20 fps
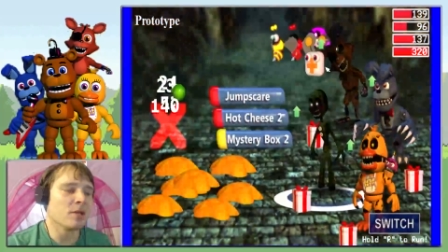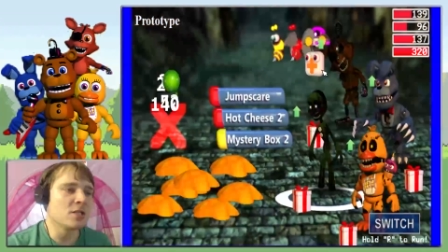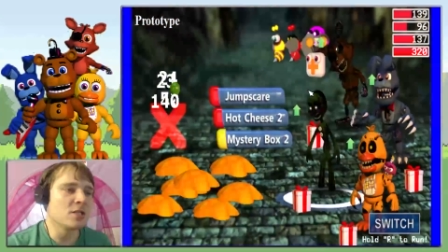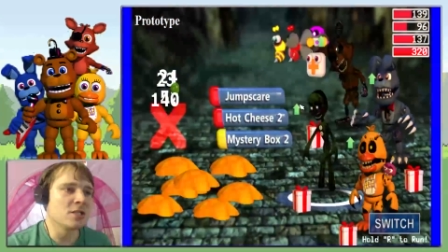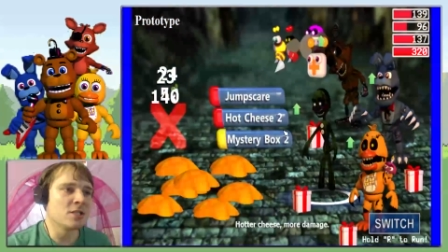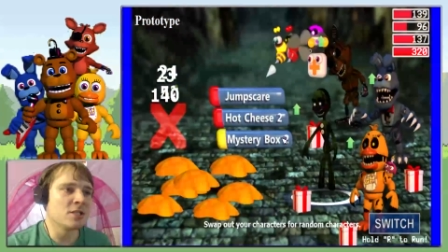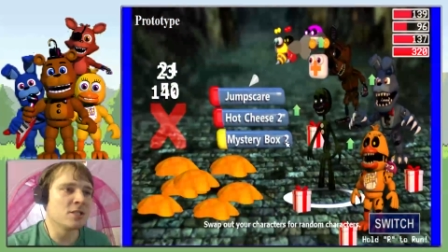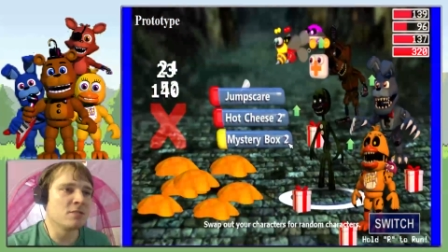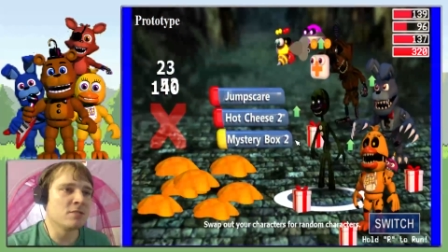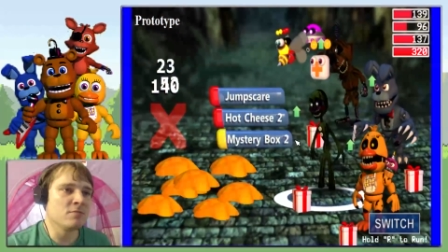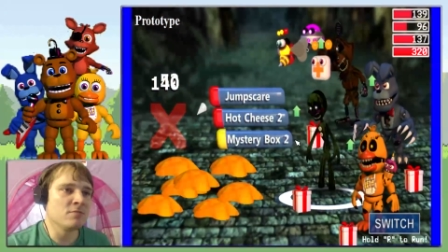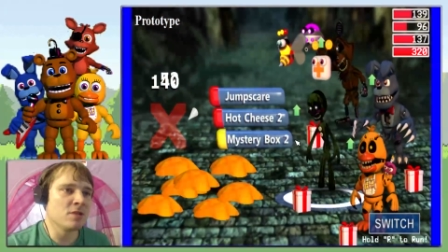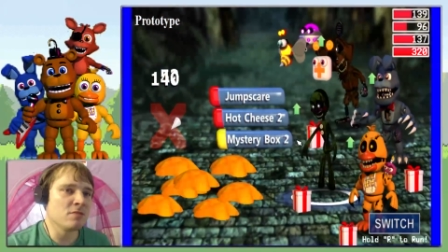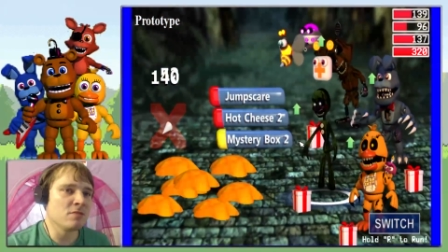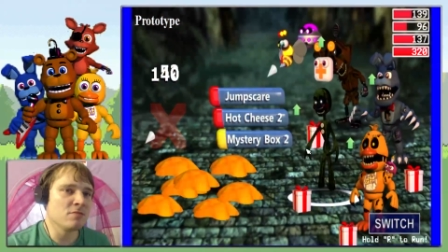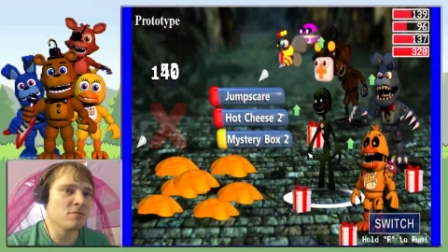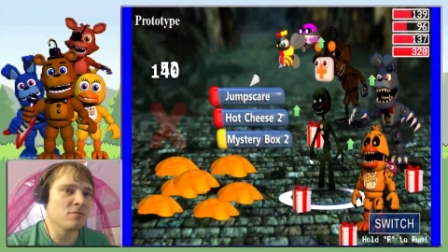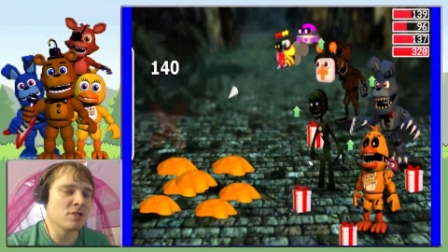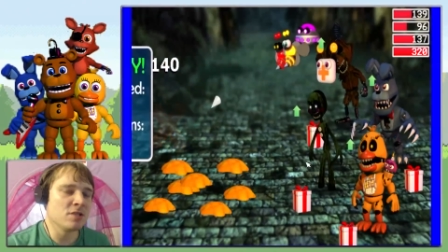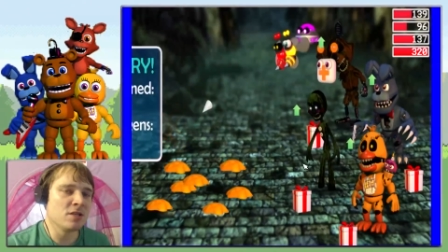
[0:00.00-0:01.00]
Um,
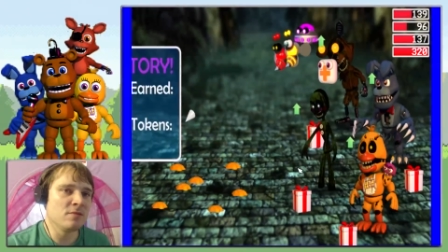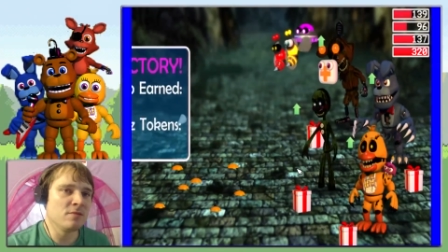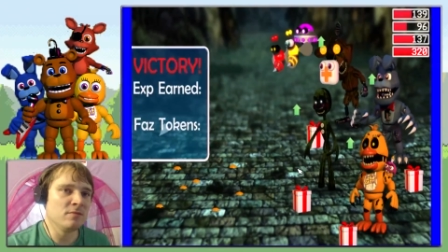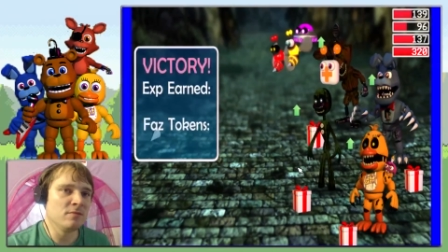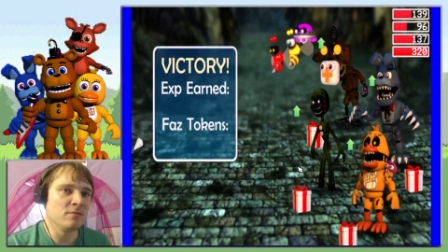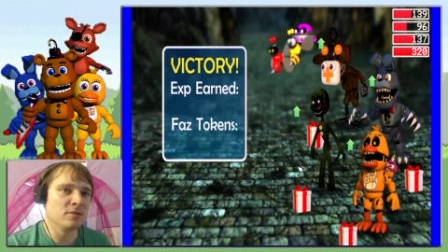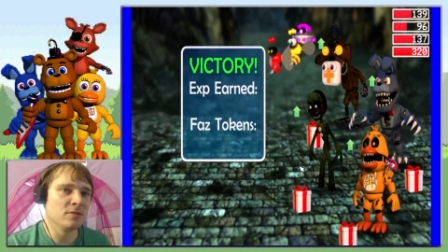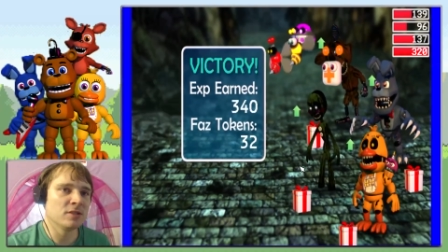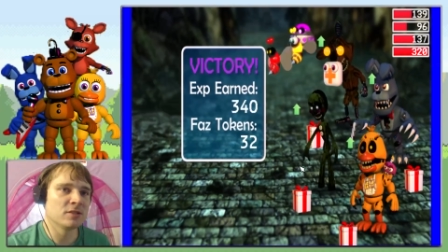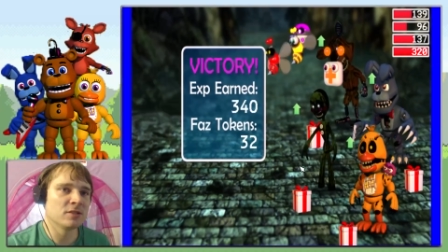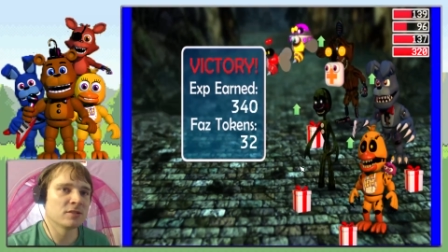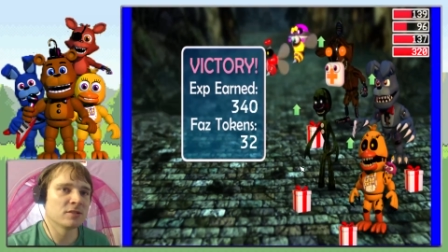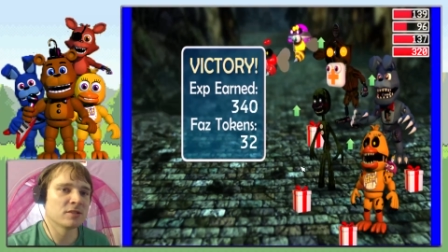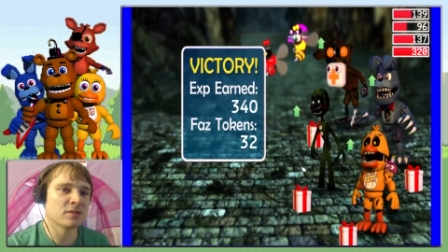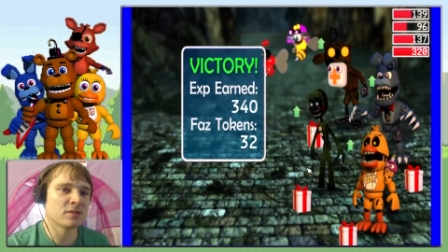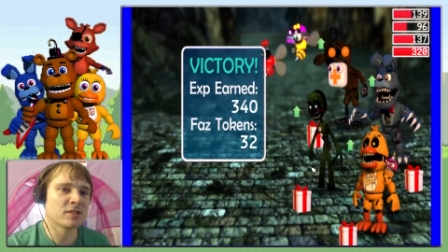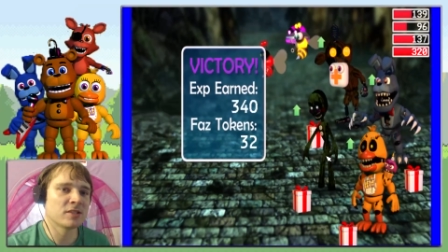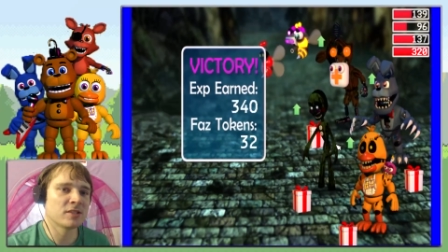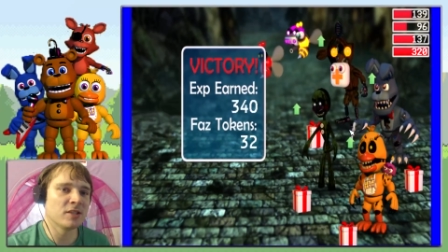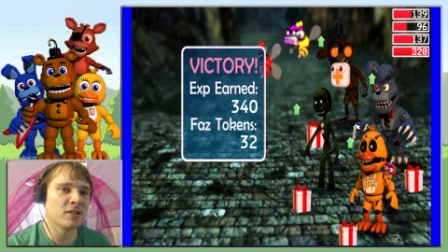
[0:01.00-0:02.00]
nom nom.
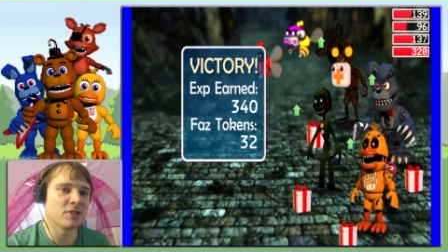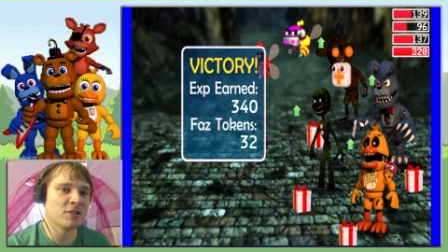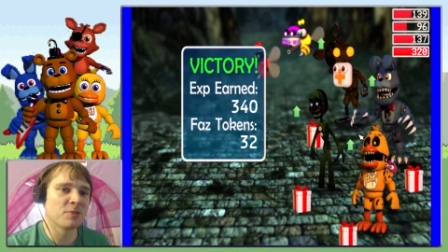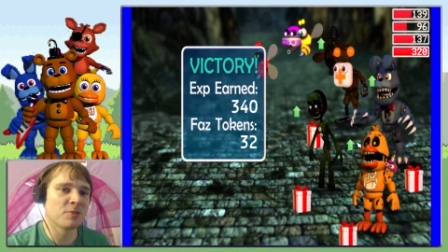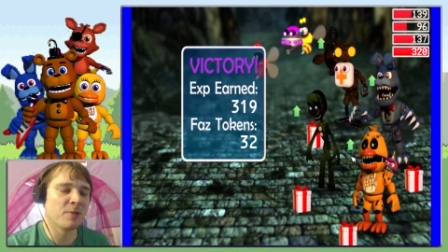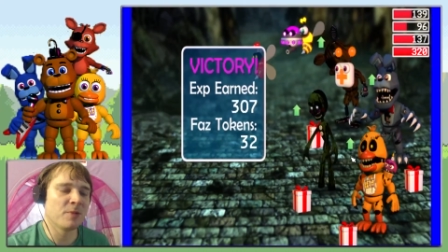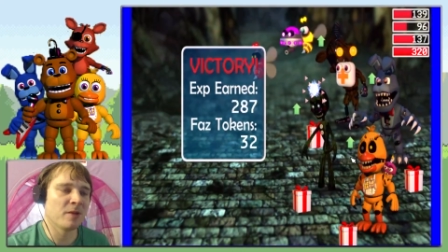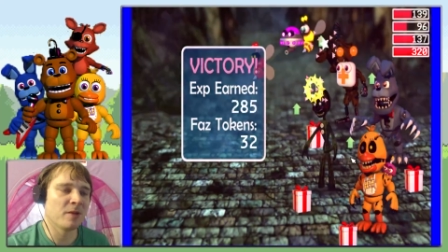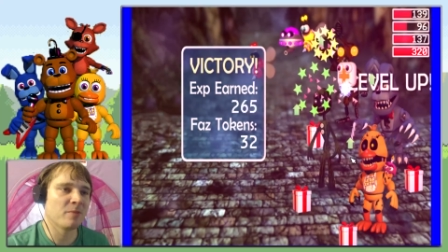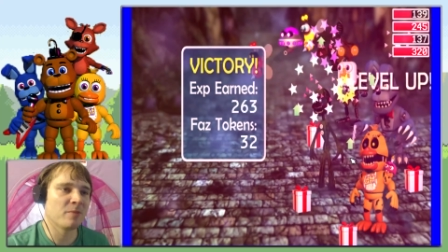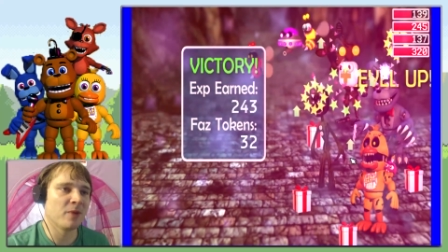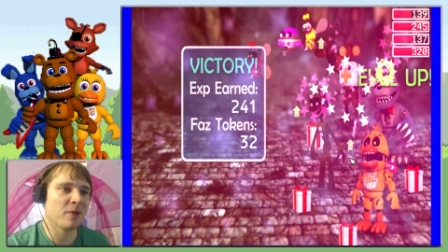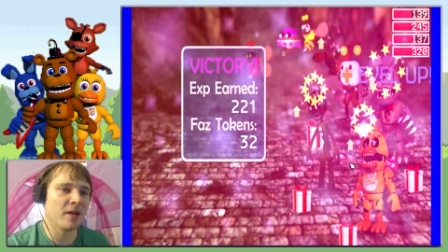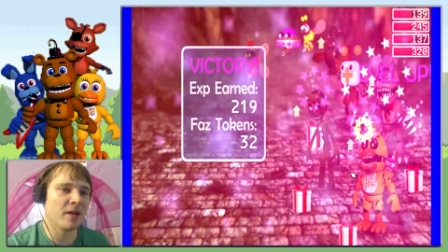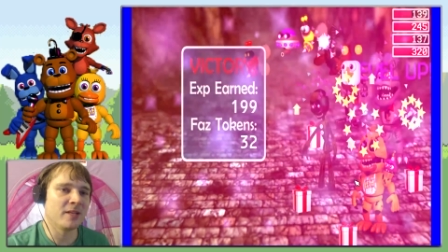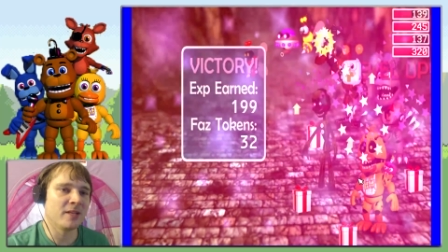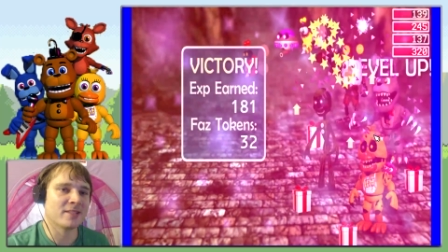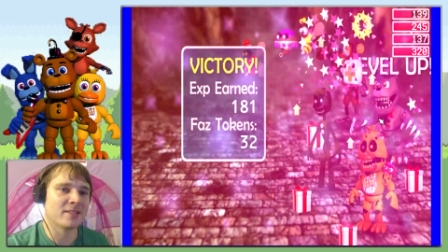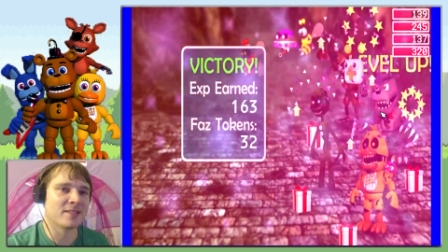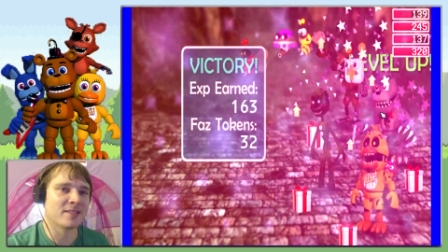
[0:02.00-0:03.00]
Such big
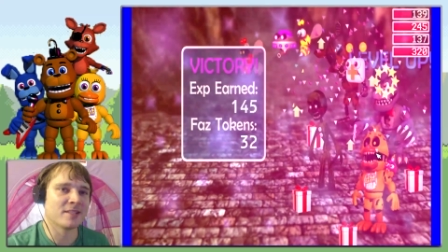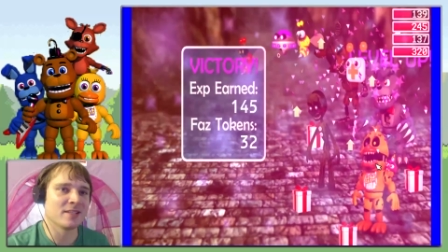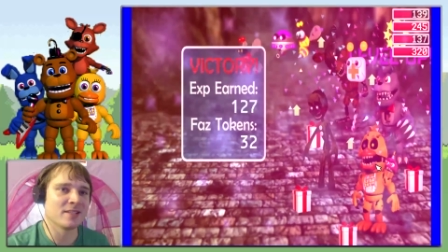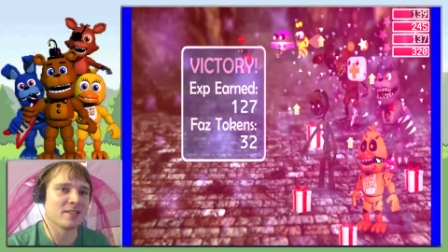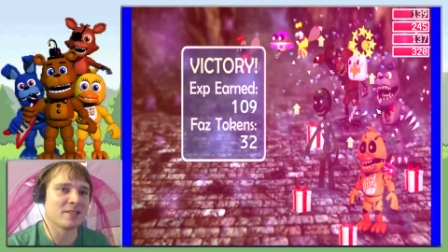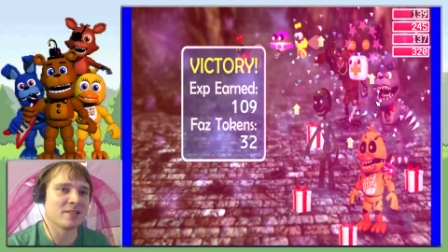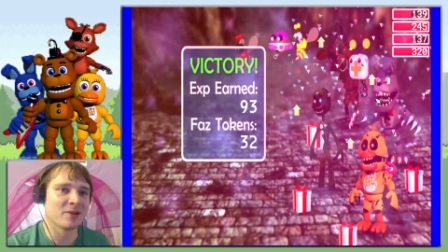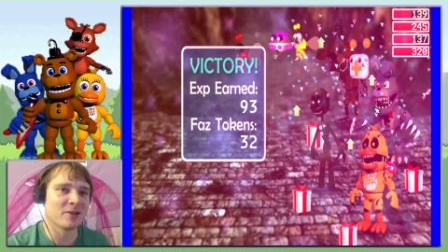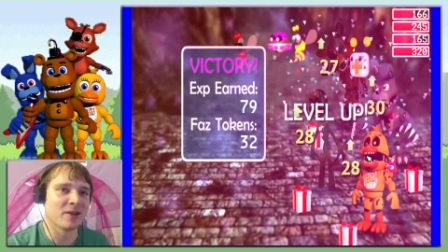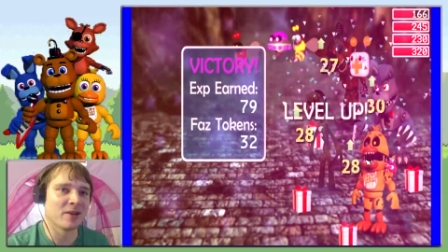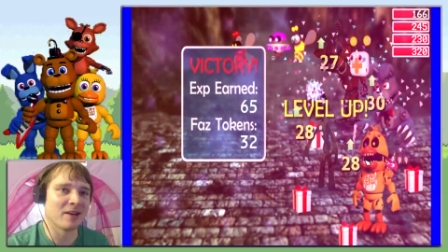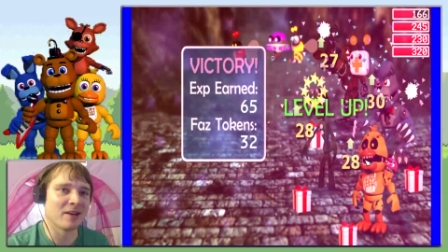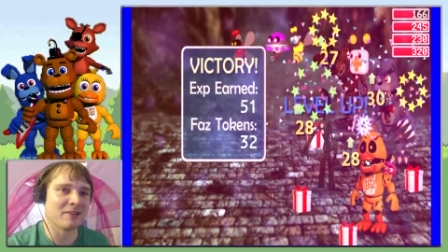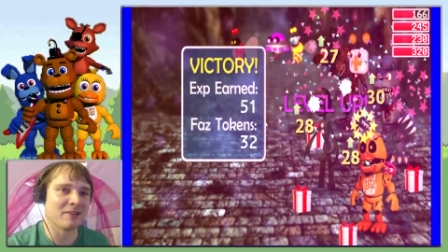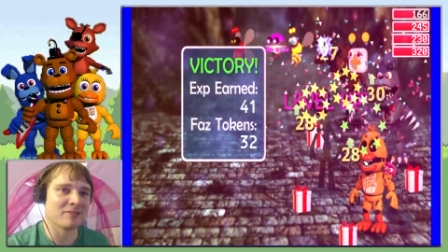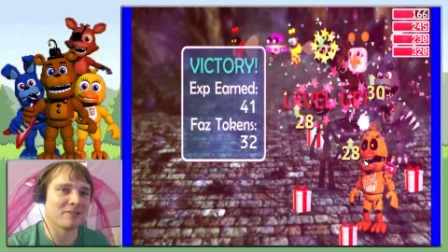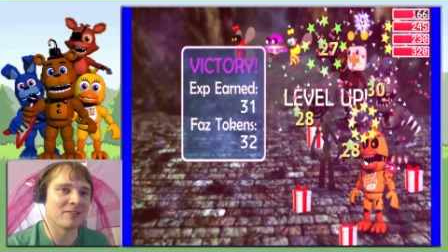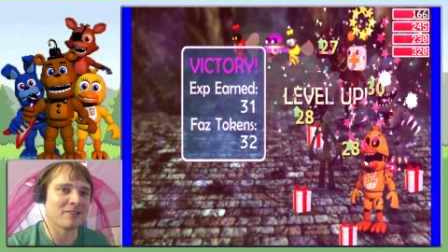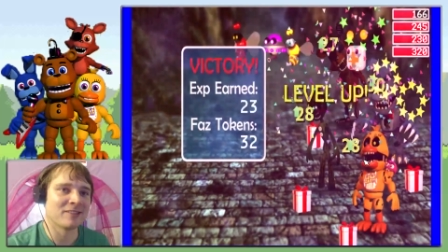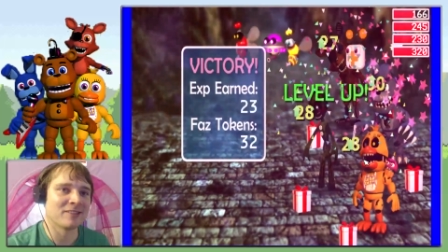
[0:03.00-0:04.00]
bites these two
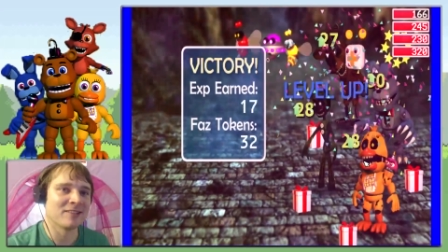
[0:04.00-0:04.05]
have.